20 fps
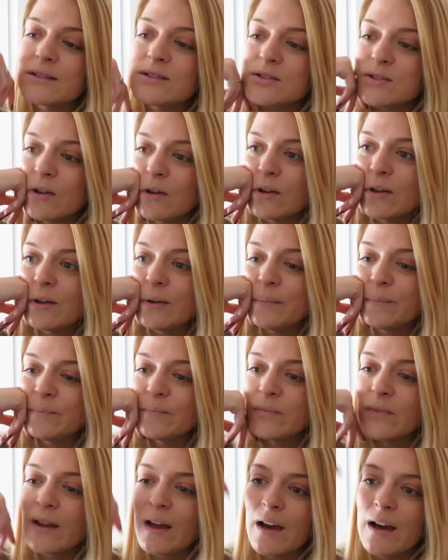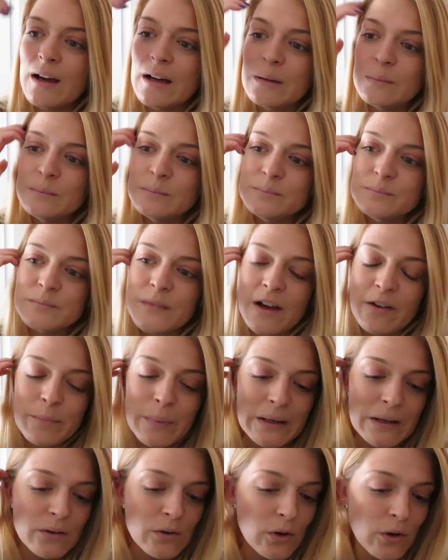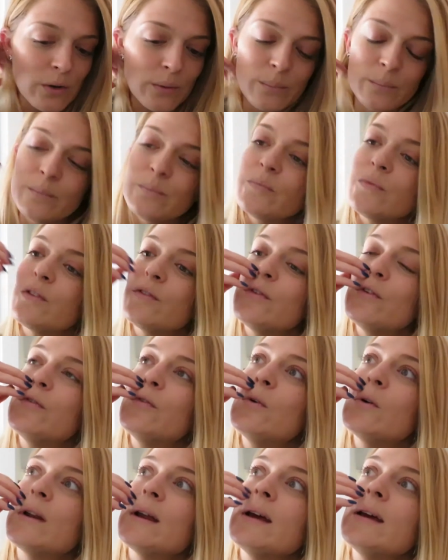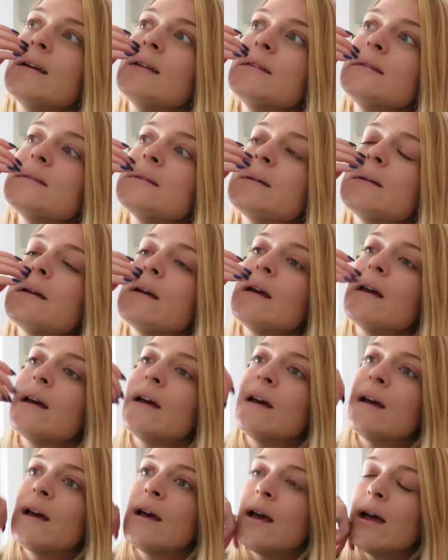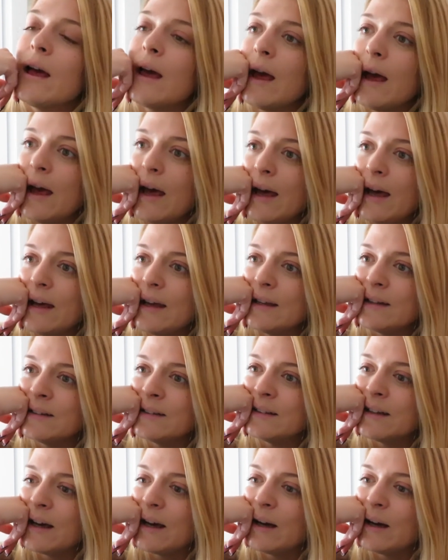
So I've been at home for 4 days, and